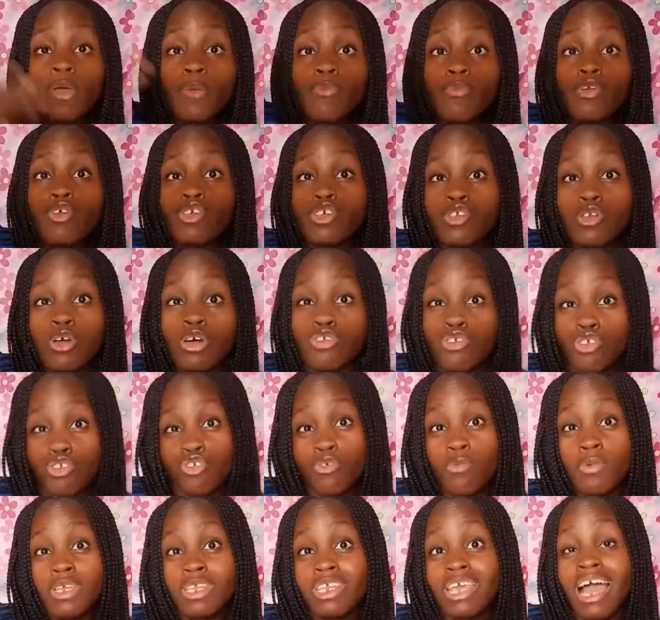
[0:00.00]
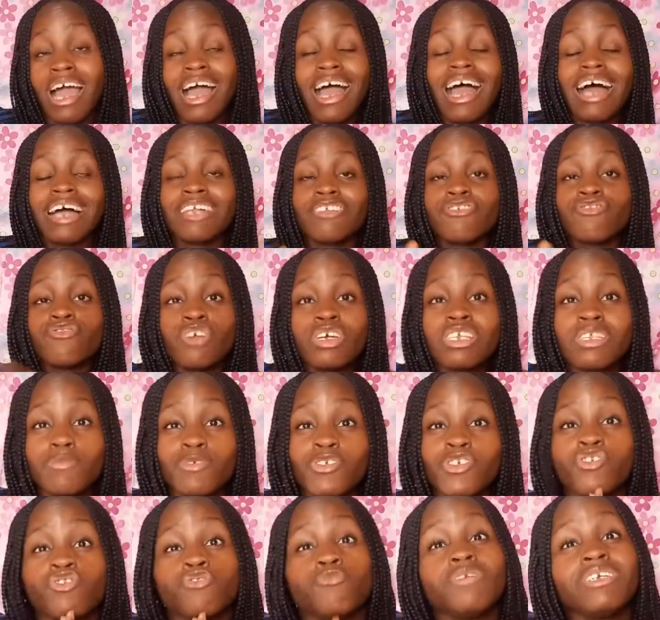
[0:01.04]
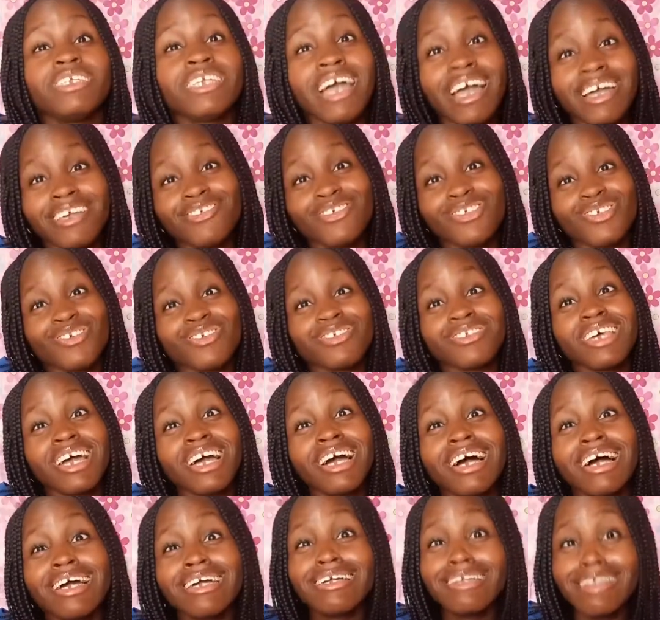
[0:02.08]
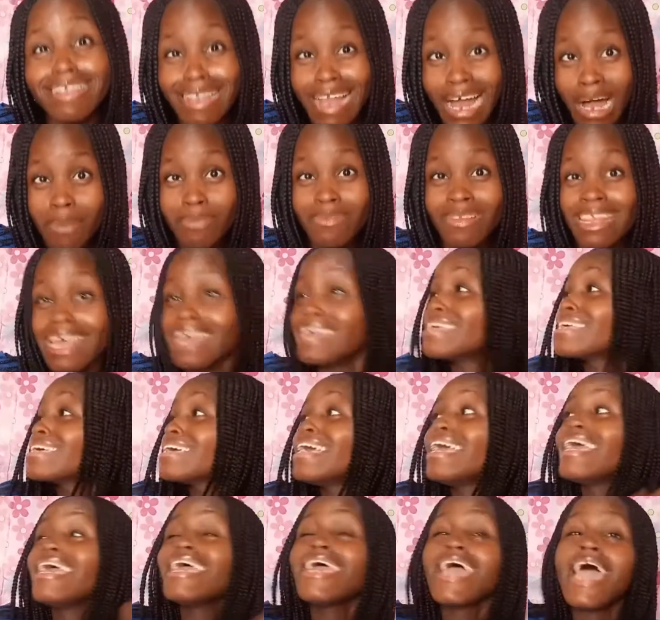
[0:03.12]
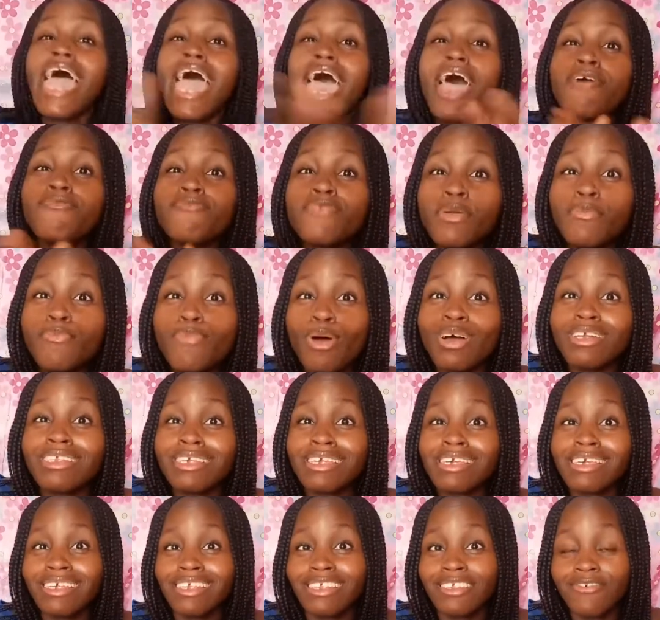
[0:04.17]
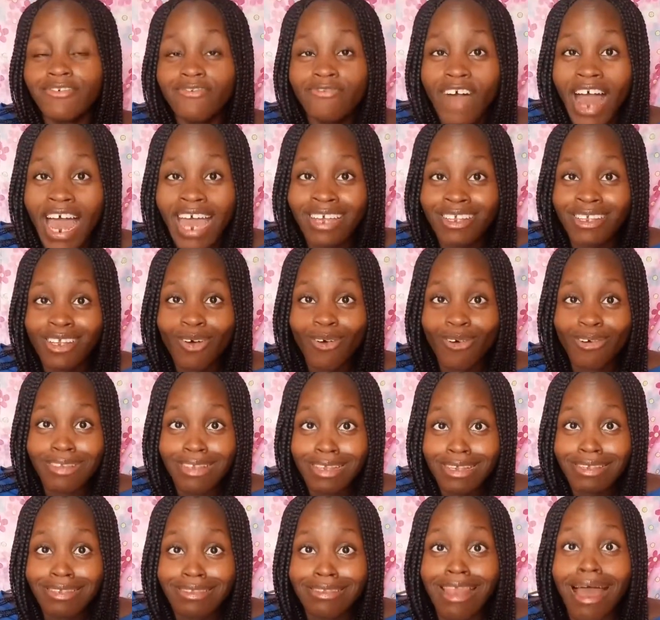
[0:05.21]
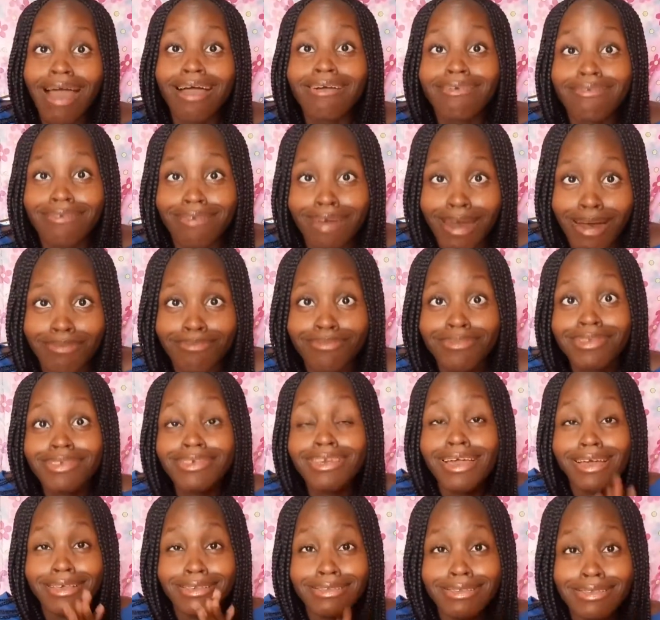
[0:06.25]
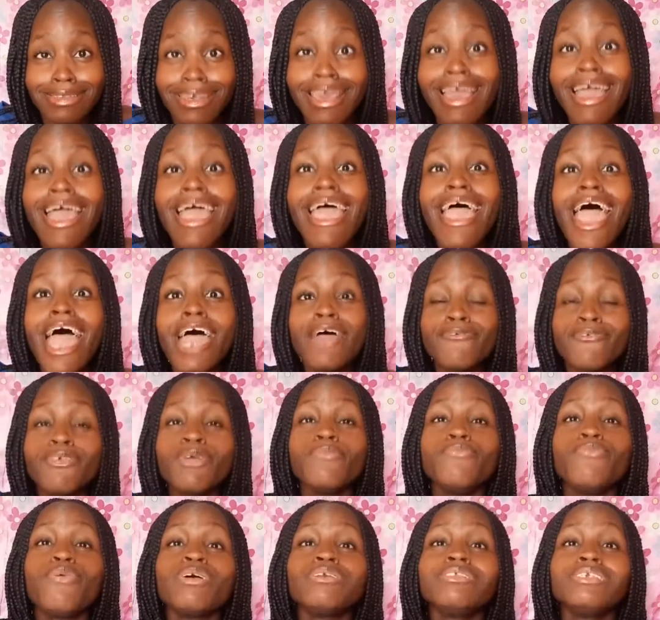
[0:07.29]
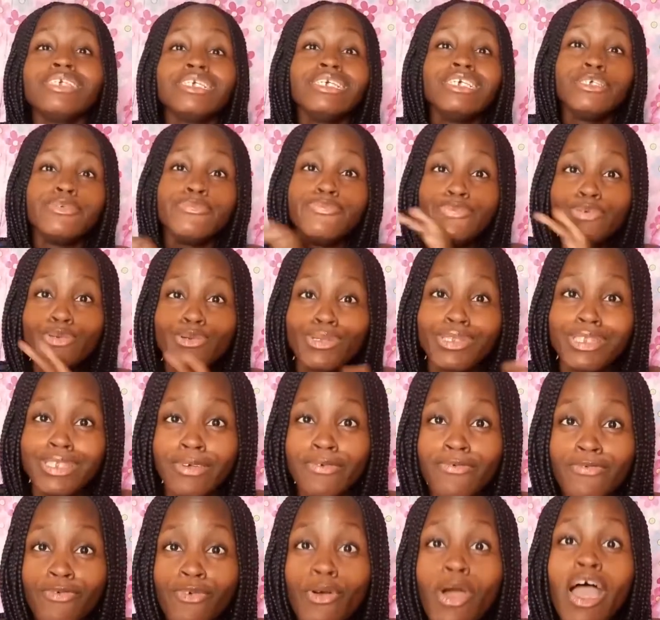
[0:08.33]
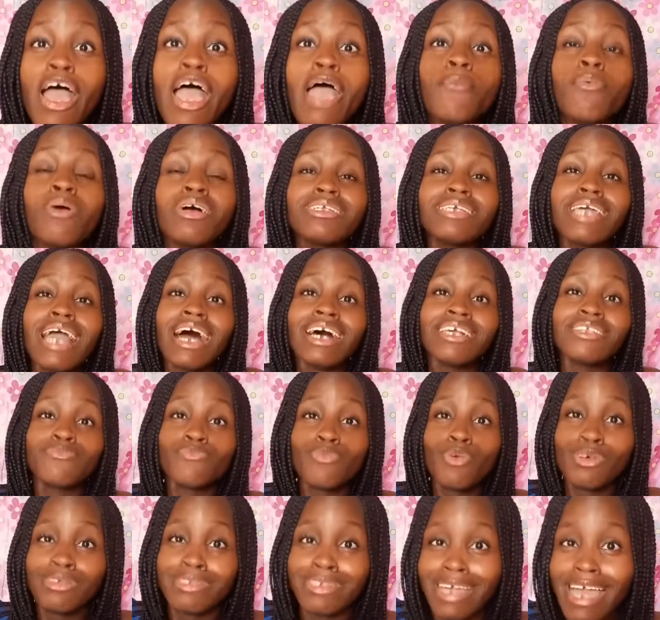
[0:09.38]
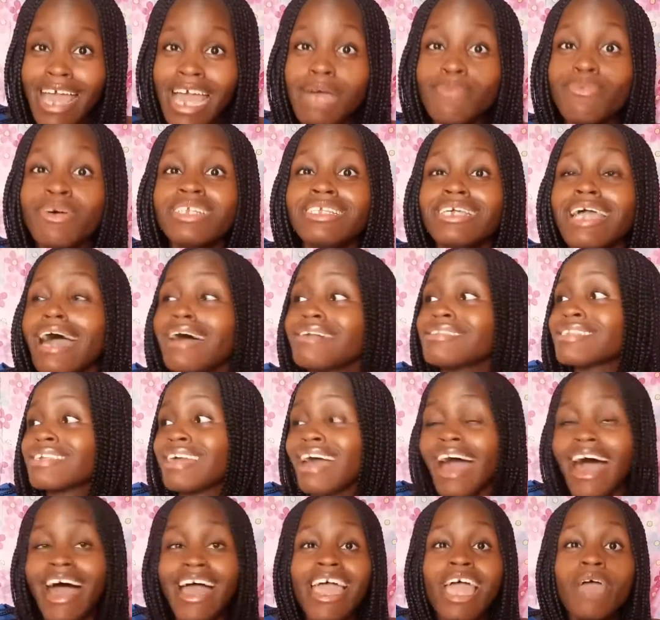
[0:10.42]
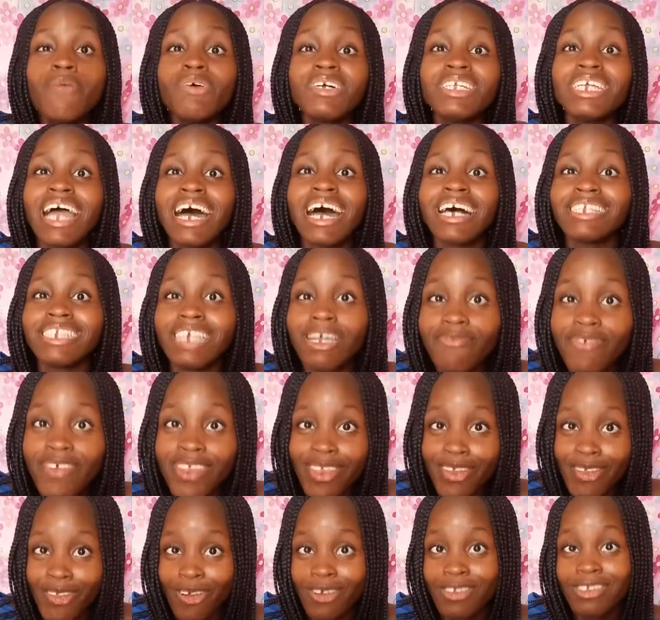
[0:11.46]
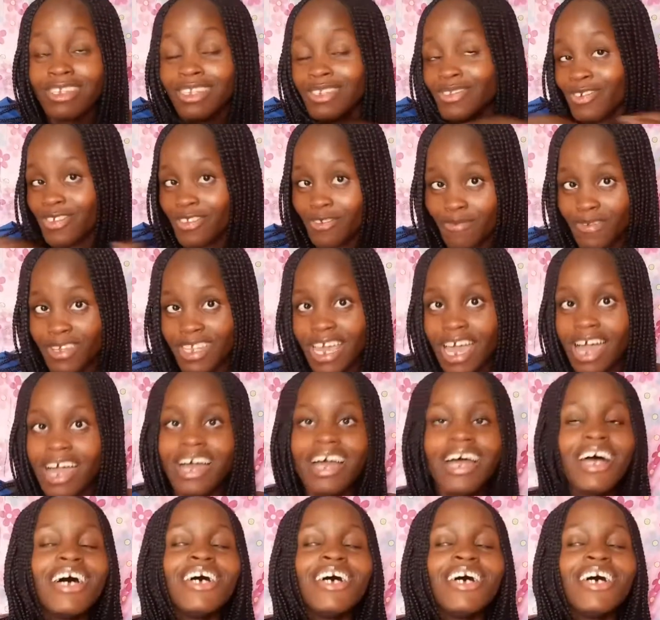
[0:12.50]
people you see on social media, and trust me, social media is just glam. Like, everybody is fine on Instagram. Yes, everybody is beautiful, everybody has money, everybody has car, everybody has everything on social media.